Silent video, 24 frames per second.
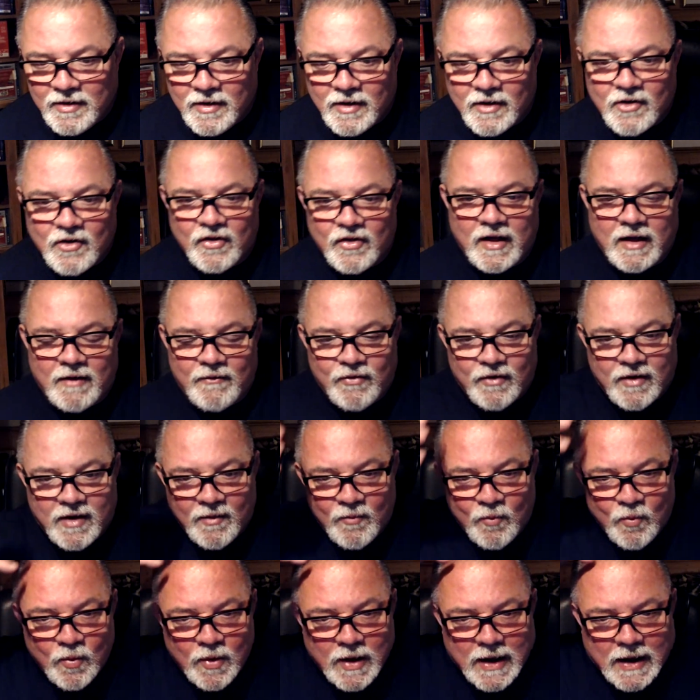I got that
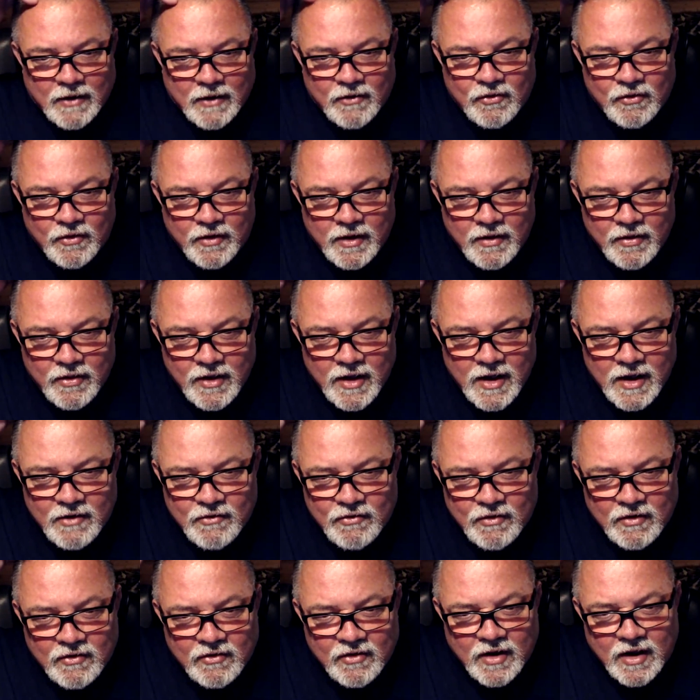freaking wax on it. The
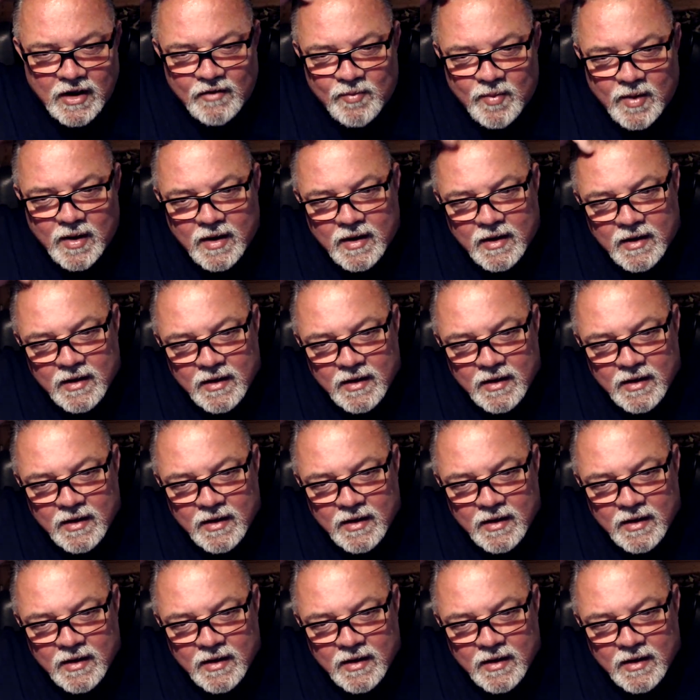hairdresser gave me.